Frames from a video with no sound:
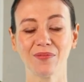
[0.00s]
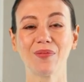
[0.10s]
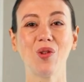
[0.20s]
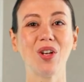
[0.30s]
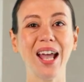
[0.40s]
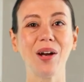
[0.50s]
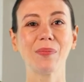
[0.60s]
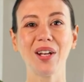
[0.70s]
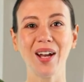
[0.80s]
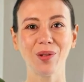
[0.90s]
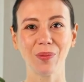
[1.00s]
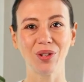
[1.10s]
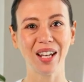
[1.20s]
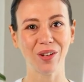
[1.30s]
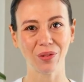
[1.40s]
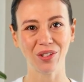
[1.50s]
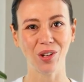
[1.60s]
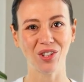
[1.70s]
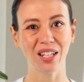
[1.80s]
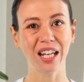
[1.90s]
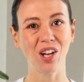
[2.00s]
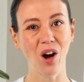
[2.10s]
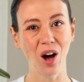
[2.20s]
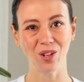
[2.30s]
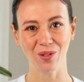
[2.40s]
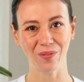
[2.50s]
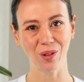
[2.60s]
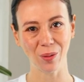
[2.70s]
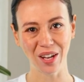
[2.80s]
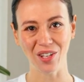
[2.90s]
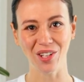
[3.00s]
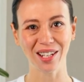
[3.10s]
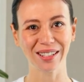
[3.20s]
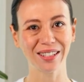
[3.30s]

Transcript: 40+% reduction in cost for the patient.